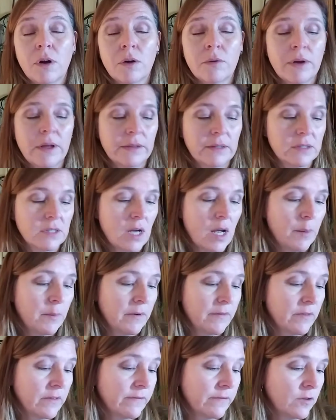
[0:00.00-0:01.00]
around the time
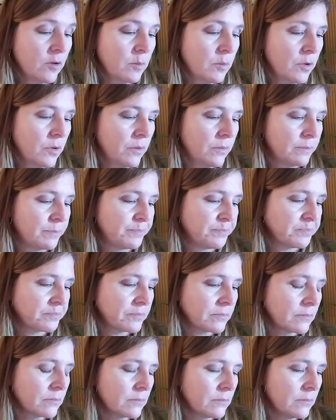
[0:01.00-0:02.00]
of the full moon.
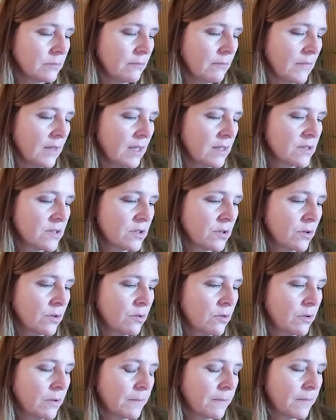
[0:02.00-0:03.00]

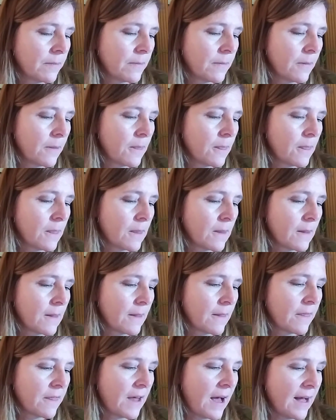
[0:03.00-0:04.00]
So
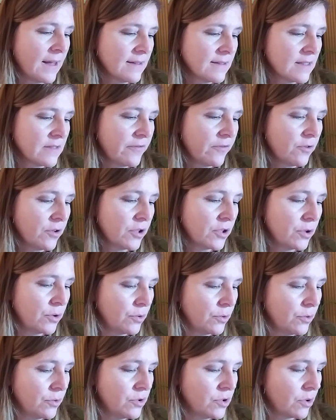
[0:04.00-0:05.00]
that's for
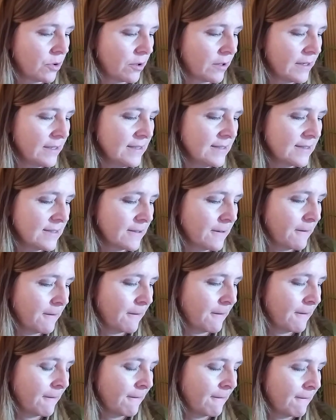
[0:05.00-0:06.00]
you, Taurus.
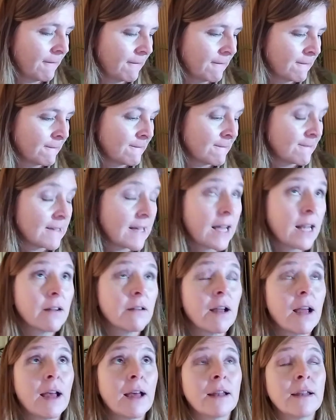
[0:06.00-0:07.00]
And
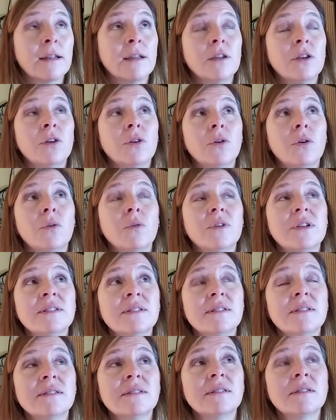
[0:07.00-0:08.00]
and you know,
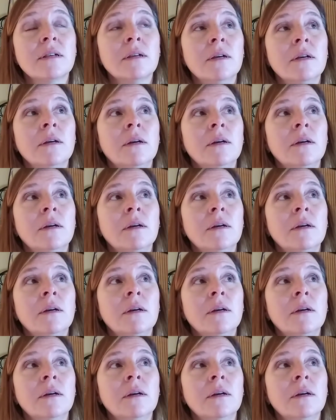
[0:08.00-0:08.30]
this is